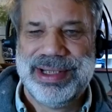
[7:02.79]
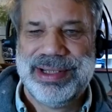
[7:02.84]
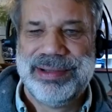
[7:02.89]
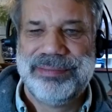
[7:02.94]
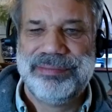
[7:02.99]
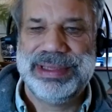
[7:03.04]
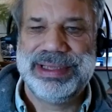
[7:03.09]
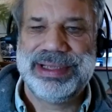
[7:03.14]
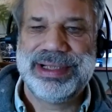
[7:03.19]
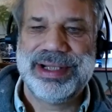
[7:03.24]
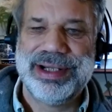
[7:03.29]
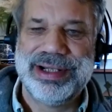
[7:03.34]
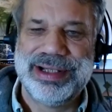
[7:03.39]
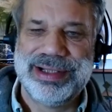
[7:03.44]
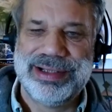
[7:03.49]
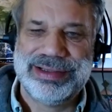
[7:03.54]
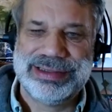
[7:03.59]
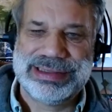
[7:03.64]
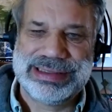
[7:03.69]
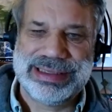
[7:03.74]

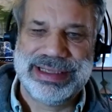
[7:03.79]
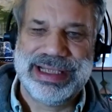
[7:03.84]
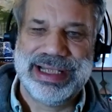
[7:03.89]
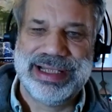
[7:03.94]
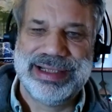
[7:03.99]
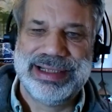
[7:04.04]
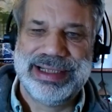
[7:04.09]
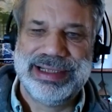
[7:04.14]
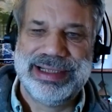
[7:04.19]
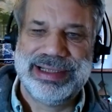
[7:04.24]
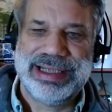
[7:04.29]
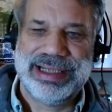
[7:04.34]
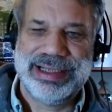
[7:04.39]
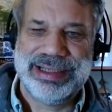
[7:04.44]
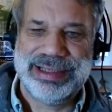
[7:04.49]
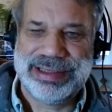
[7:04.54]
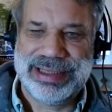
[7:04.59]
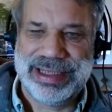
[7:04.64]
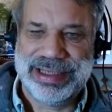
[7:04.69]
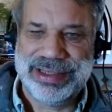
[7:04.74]
because, again,
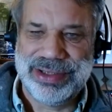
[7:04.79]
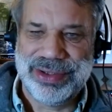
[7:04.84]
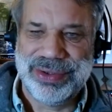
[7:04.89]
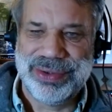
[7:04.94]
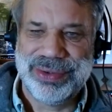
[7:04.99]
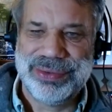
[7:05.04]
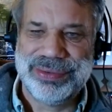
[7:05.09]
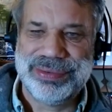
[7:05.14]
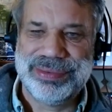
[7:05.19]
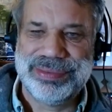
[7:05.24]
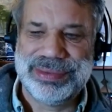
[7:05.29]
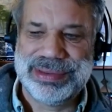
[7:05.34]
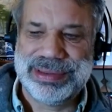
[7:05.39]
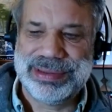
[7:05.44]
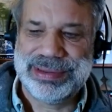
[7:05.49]
they know